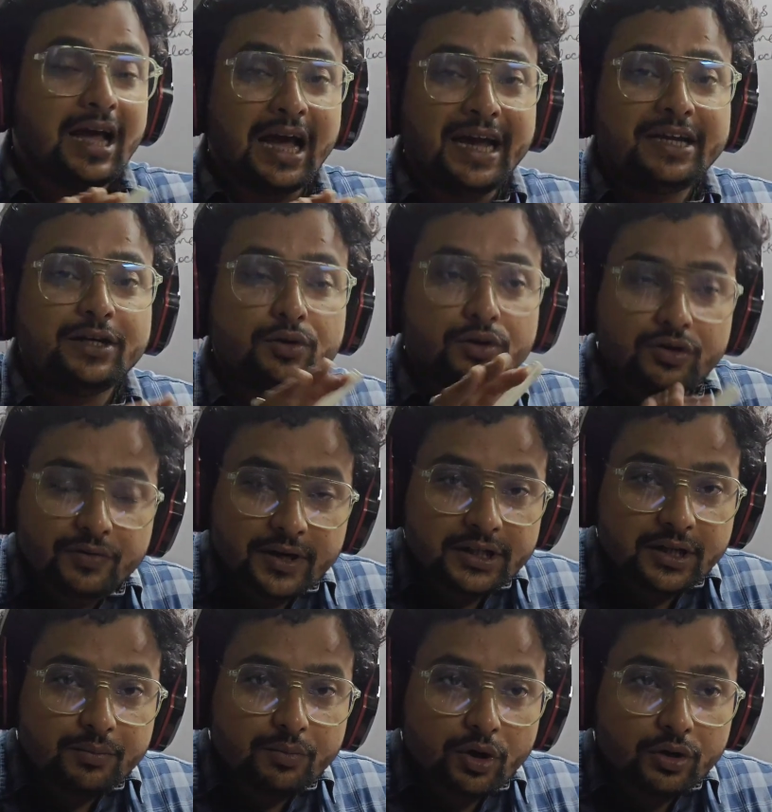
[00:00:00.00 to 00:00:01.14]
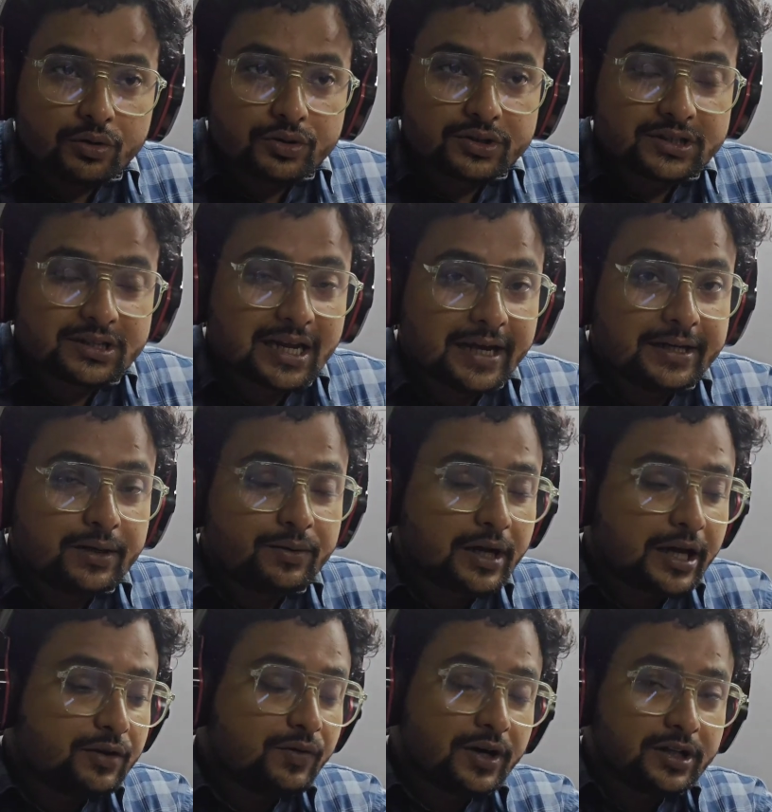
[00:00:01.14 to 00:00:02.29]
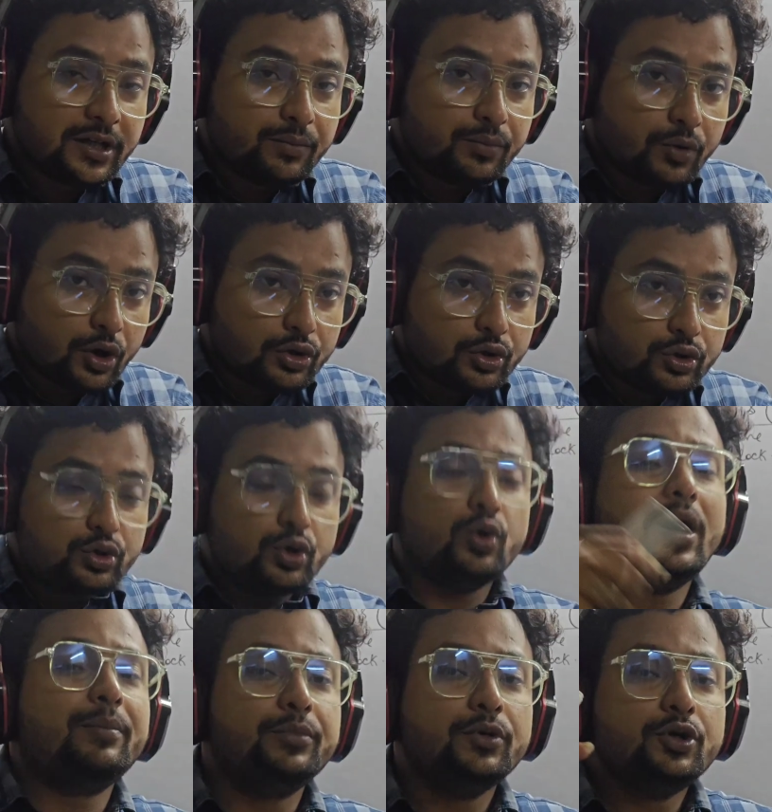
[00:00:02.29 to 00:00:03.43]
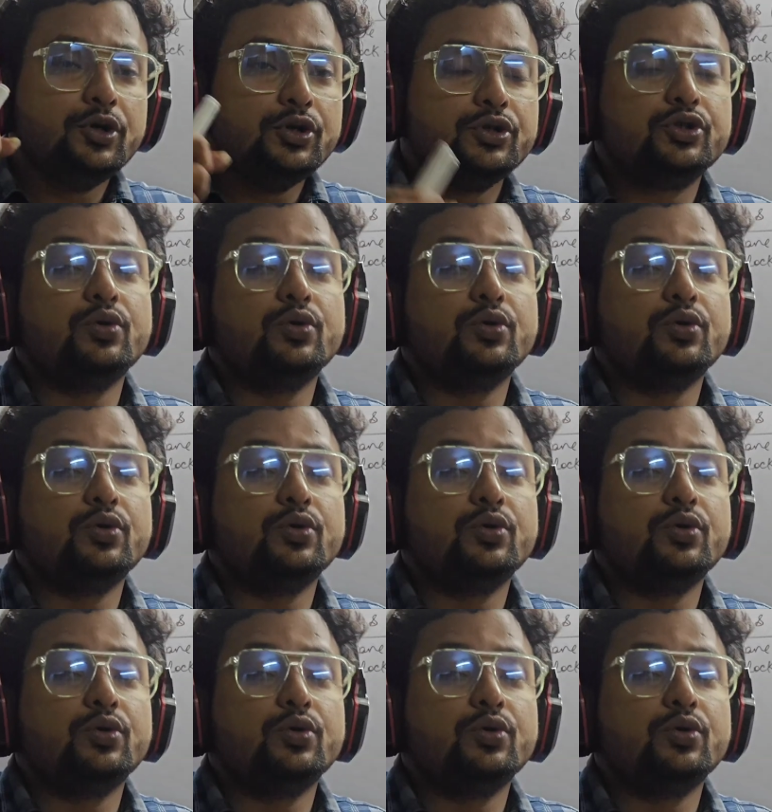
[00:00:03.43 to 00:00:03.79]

I don't want the block to slide down. I want the block to go up.